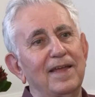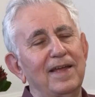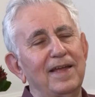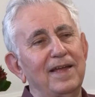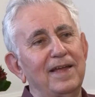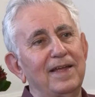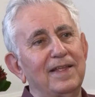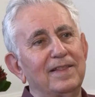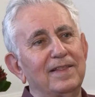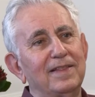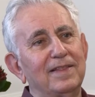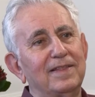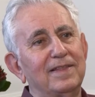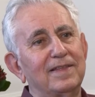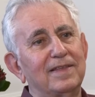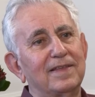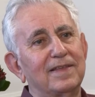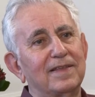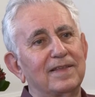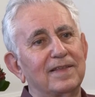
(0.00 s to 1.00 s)
And
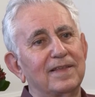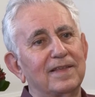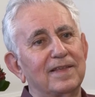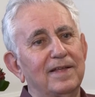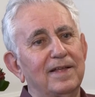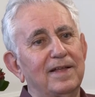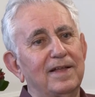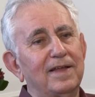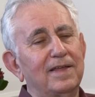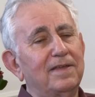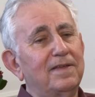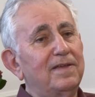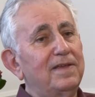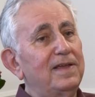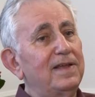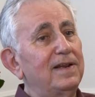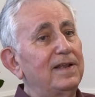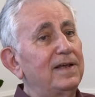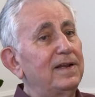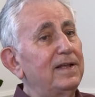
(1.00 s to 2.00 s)
I,
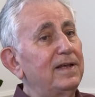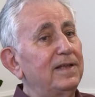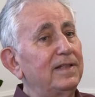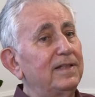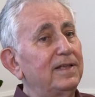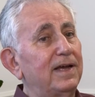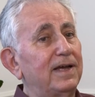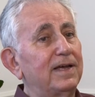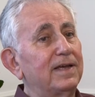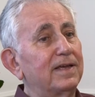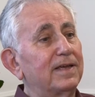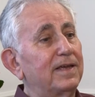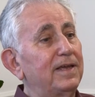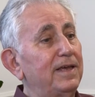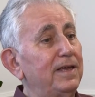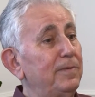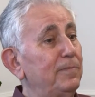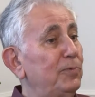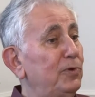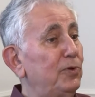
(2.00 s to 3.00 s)
Ilana and I
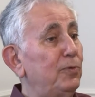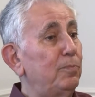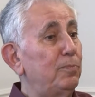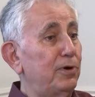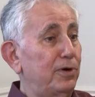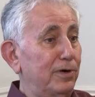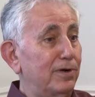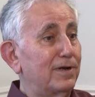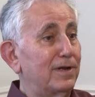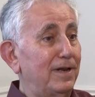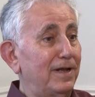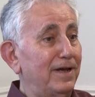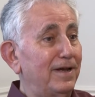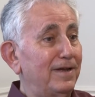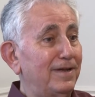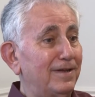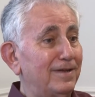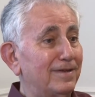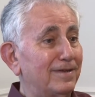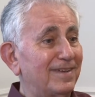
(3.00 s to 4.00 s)
came to Berkeley
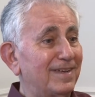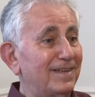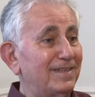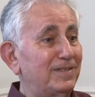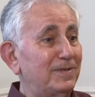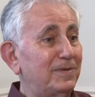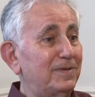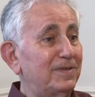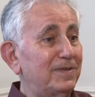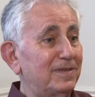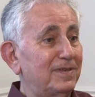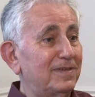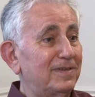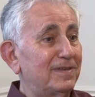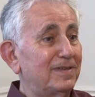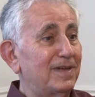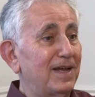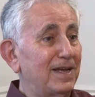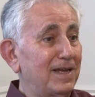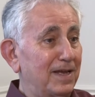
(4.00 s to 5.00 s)
as,
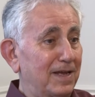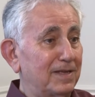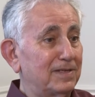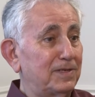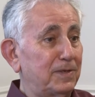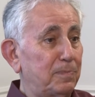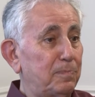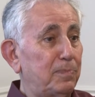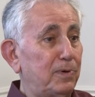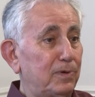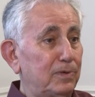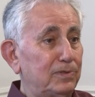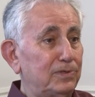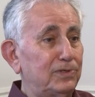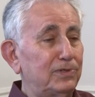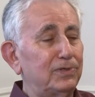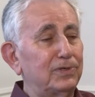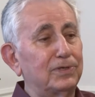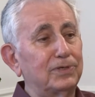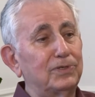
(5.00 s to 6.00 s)
as a
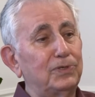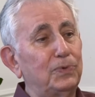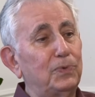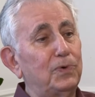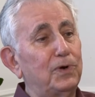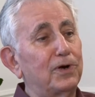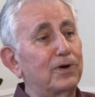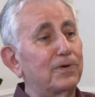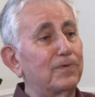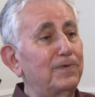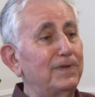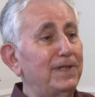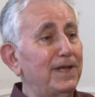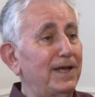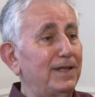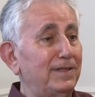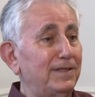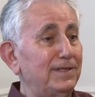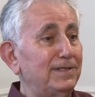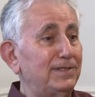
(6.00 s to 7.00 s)
postdoc to work with
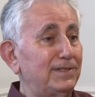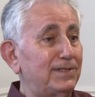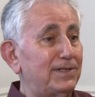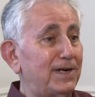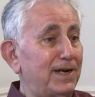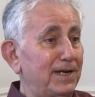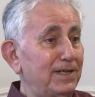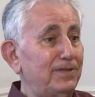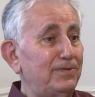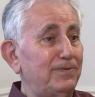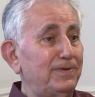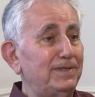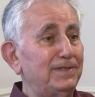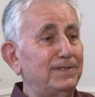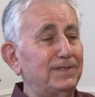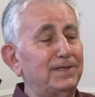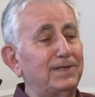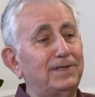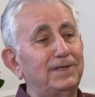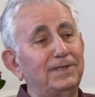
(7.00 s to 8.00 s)
Andy
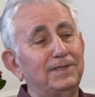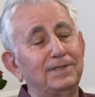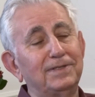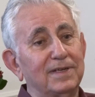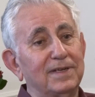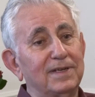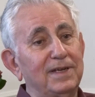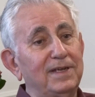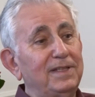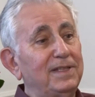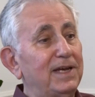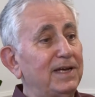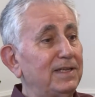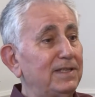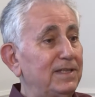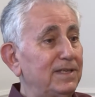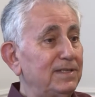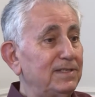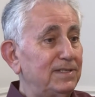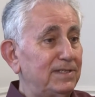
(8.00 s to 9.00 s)
Streitweiser in
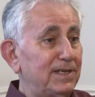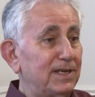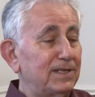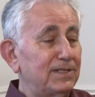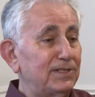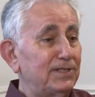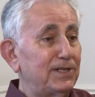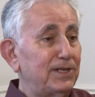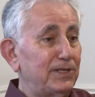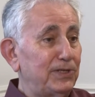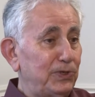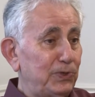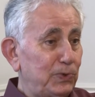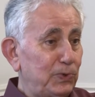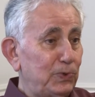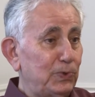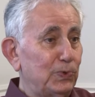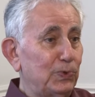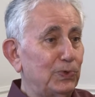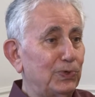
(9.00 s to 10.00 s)
nineteen
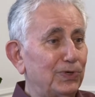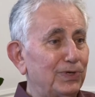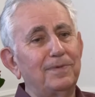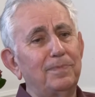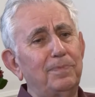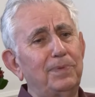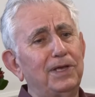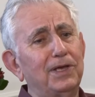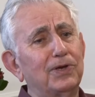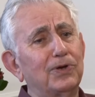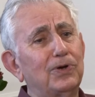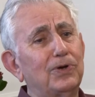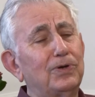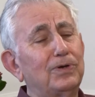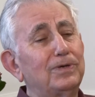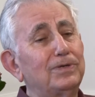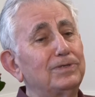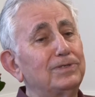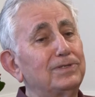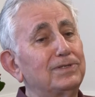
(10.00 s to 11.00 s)
sixty-two,
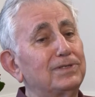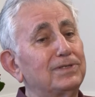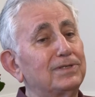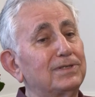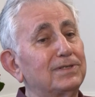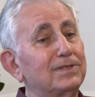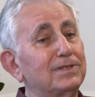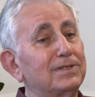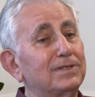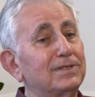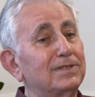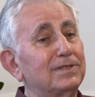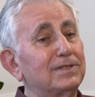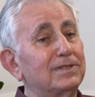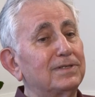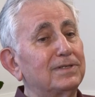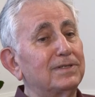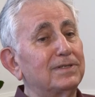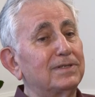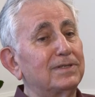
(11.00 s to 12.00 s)
because
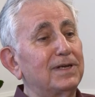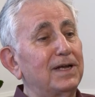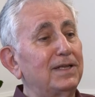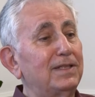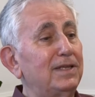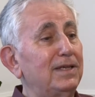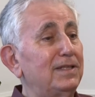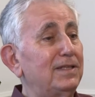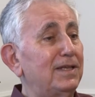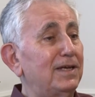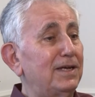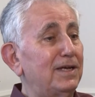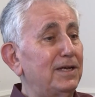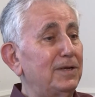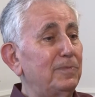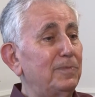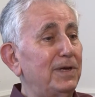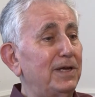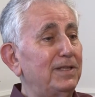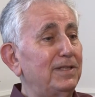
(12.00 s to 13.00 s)
at the
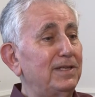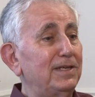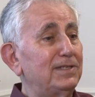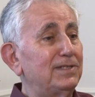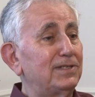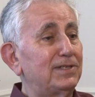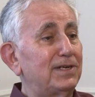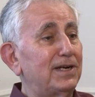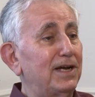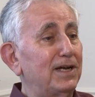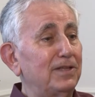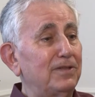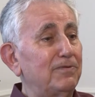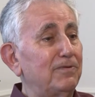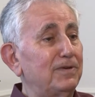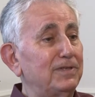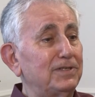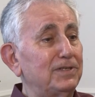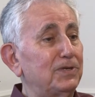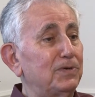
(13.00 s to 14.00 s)
time Andy
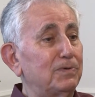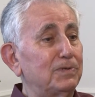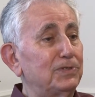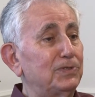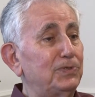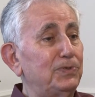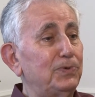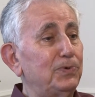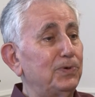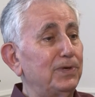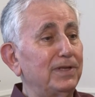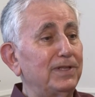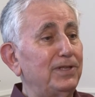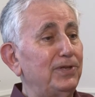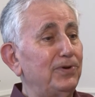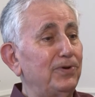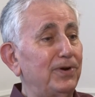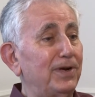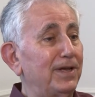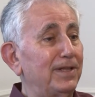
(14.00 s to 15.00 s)
Streitweiser was doing
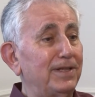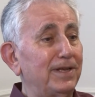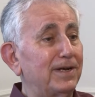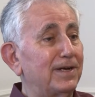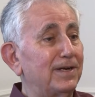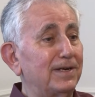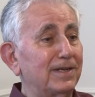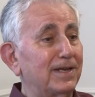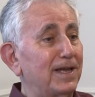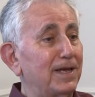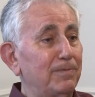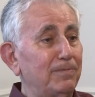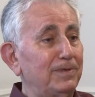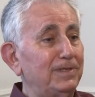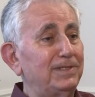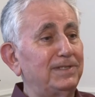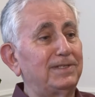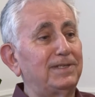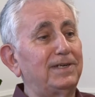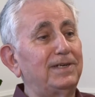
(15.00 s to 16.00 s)
theoretical
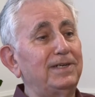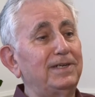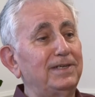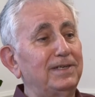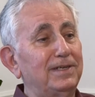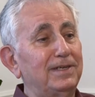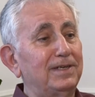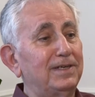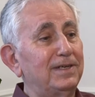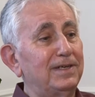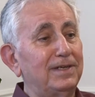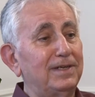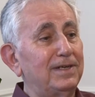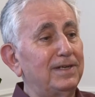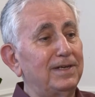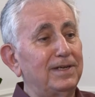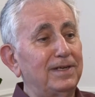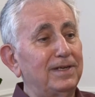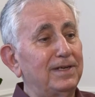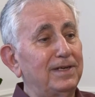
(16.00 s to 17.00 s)
chemistry,
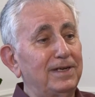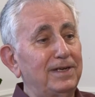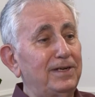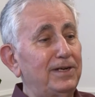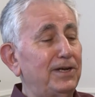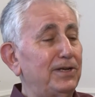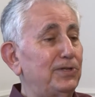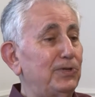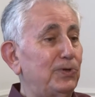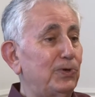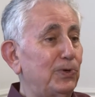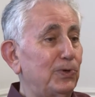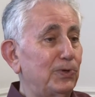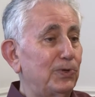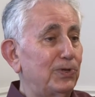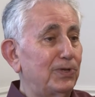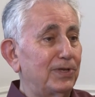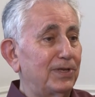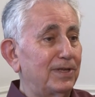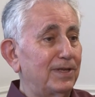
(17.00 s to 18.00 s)
and I
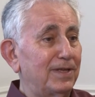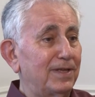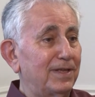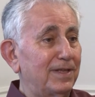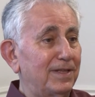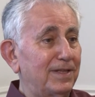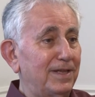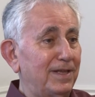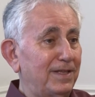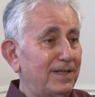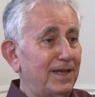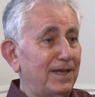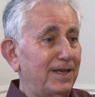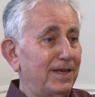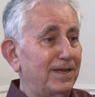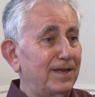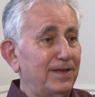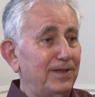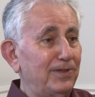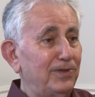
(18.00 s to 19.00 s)
thought that I
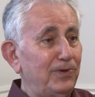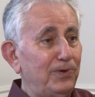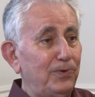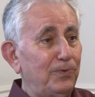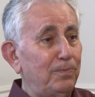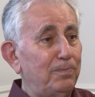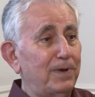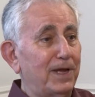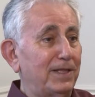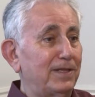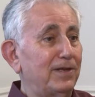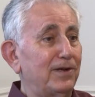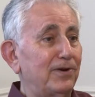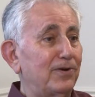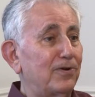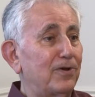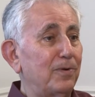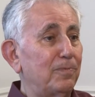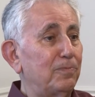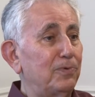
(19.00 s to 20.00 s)
can do better
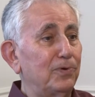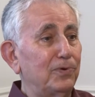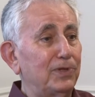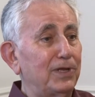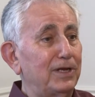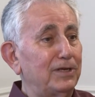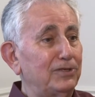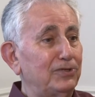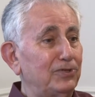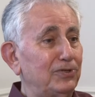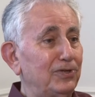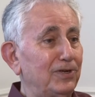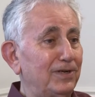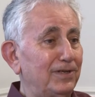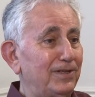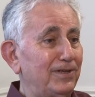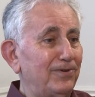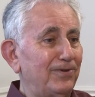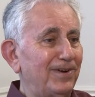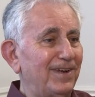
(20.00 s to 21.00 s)

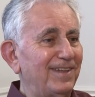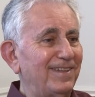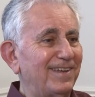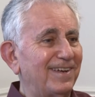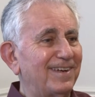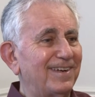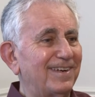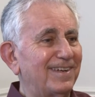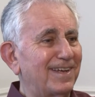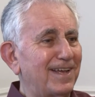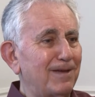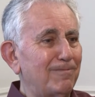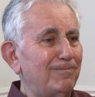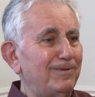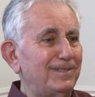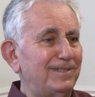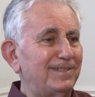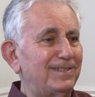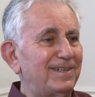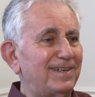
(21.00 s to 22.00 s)
computational theoretical
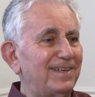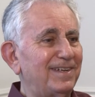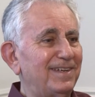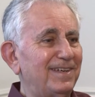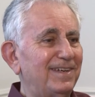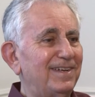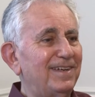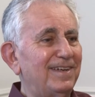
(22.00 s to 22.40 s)
chemistry